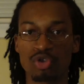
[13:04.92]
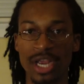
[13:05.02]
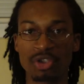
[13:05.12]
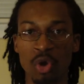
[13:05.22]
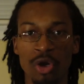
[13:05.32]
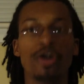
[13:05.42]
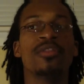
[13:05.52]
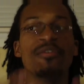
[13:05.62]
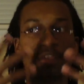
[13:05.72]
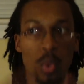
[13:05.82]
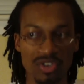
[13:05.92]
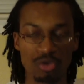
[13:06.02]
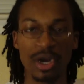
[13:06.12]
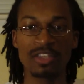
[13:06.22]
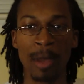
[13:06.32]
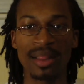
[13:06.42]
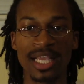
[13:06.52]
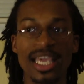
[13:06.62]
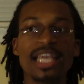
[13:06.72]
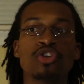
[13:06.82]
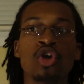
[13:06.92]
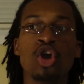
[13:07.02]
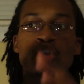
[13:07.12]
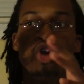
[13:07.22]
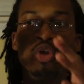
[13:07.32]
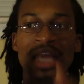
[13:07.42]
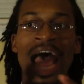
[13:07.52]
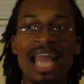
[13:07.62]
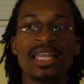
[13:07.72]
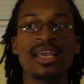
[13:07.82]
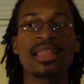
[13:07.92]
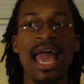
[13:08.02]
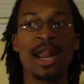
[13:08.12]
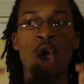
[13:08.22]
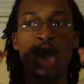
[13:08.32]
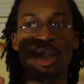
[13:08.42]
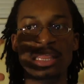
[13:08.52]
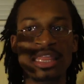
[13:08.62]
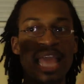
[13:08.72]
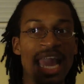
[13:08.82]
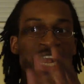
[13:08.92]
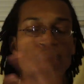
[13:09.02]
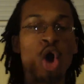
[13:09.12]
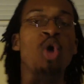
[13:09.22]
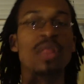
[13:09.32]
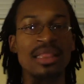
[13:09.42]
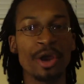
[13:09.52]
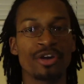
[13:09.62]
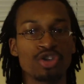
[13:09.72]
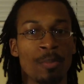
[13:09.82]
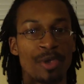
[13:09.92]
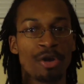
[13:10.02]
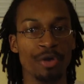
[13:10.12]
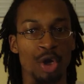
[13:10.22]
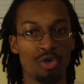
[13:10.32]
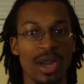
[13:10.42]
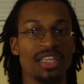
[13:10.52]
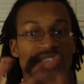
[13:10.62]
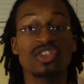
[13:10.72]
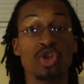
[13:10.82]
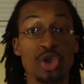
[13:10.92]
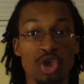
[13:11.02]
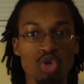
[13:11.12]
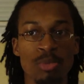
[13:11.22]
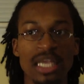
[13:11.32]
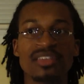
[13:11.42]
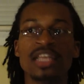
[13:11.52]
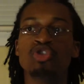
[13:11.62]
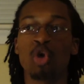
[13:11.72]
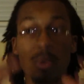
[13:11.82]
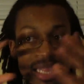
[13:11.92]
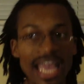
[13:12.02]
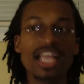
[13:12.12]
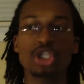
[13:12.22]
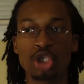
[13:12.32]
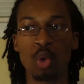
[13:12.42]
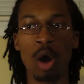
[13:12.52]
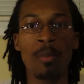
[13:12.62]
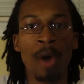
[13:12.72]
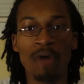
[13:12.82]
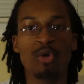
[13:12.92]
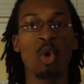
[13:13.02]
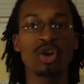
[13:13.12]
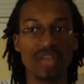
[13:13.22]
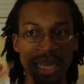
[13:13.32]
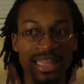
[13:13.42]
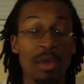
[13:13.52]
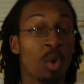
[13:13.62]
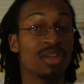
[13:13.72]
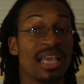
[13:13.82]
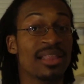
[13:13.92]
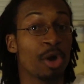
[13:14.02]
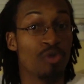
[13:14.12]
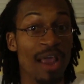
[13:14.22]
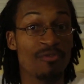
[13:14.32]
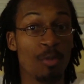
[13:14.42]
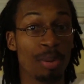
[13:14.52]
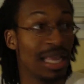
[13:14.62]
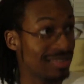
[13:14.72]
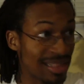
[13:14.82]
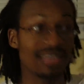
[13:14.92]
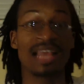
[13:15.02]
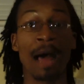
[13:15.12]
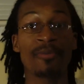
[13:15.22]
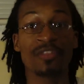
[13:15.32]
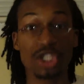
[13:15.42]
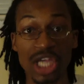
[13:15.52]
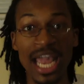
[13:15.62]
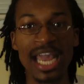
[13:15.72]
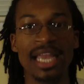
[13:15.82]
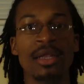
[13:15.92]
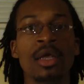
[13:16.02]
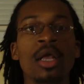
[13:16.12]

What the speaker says: raised on Earth, if he wasn't raised by the Kents. You know, the idea that they know that they're a superior race to the humans, and so when they show up, of course, they want to take their rightful place at the top of the chain.